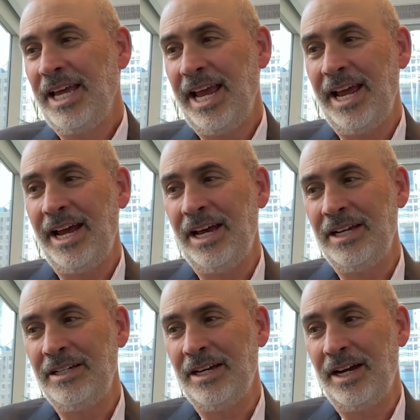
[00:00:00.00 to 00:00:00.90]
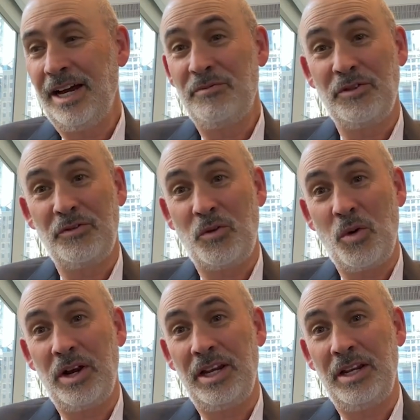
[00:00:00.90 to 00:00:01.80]
And for
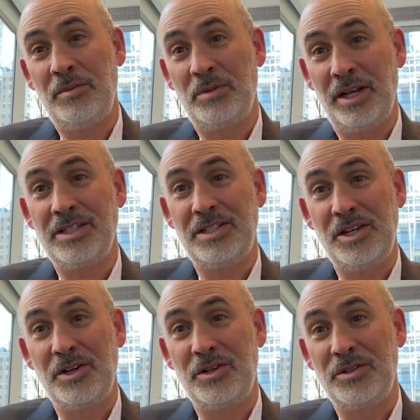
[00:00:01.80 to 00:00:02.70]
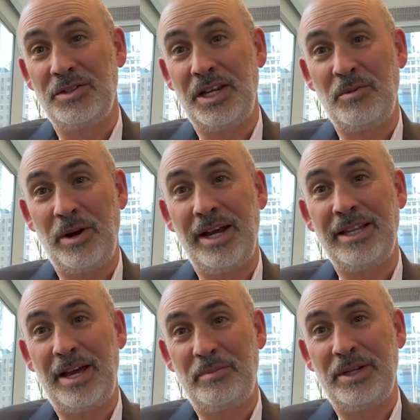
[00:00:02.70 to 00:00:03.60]
40 plus years, they
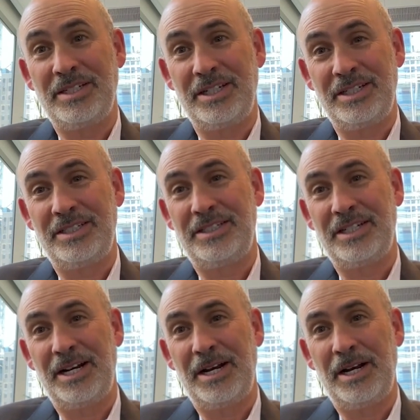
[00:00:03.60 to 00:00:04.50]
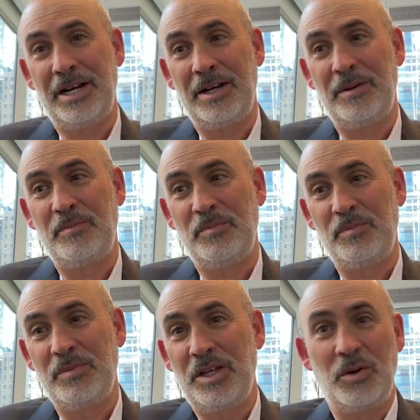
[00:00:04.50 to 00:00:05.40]
ran that business,
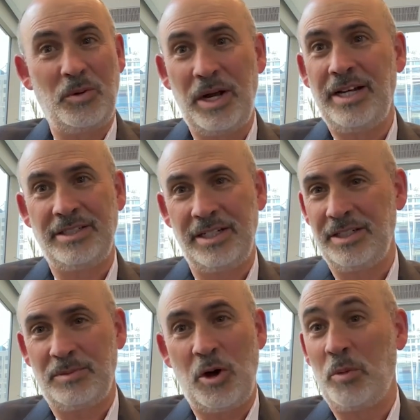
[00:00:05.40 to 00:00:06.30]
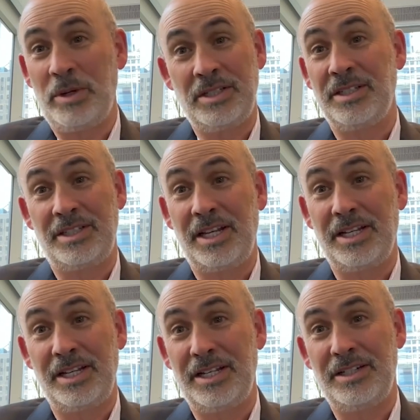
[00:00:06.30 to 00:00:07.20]
as a small business,
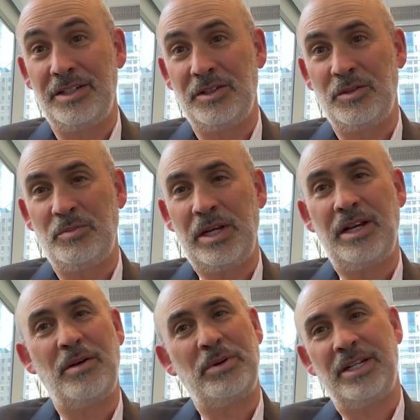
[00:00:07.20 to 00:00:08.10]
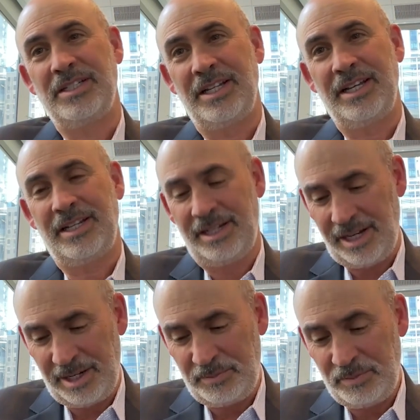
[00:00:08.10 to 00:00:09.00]
selling into big companies like